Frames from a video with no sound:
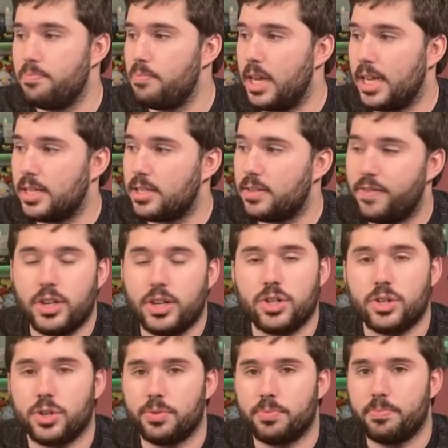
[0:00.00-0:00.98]
it's
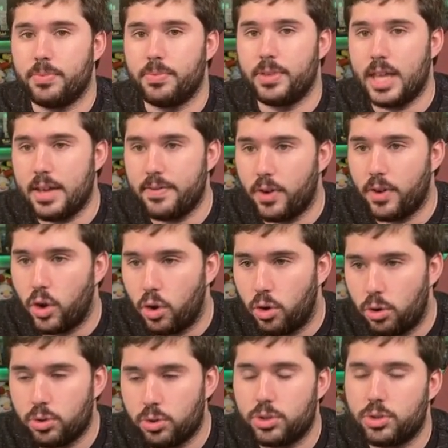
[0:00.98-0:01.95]
official. They've
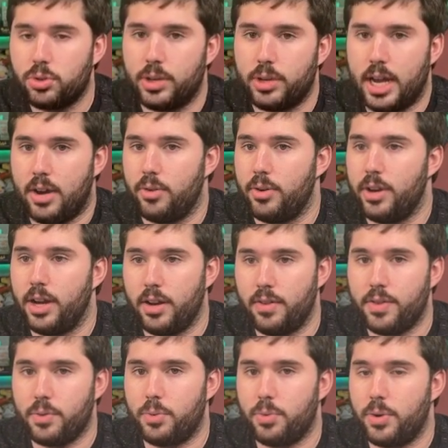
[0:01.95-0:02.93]
all sold out
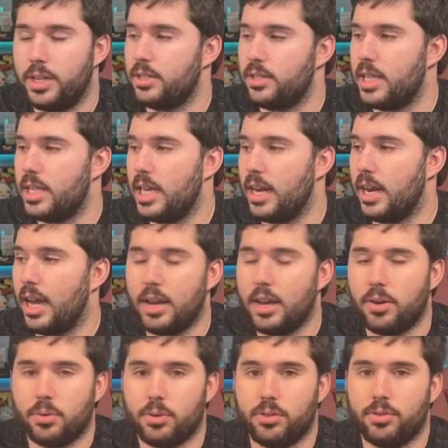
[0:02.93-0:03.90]
of the ones that I
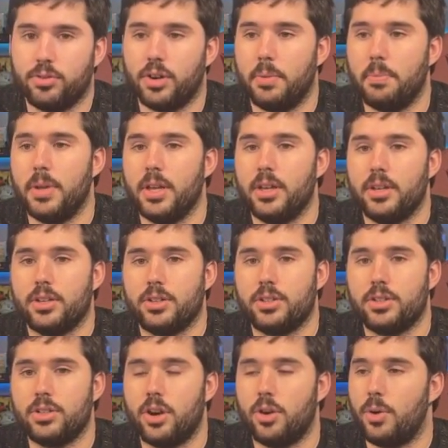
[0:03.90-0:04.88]
order from.
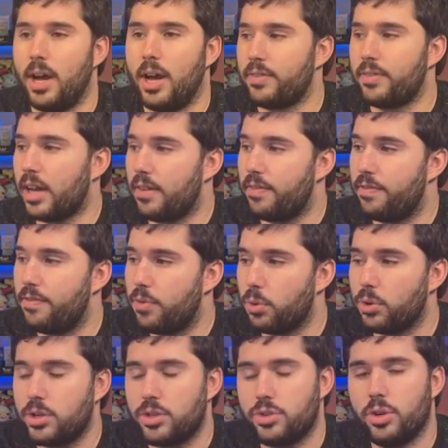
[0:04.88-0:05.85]
So I've got
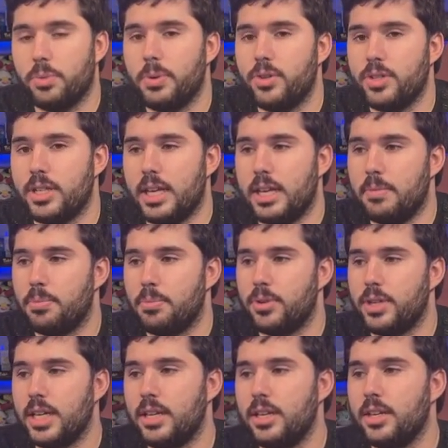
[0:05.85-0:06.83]
4 distributors in
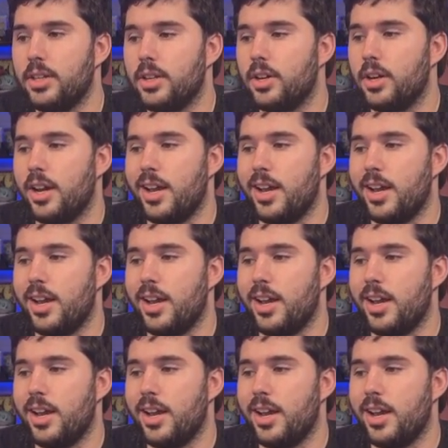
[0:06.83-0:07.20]
particular,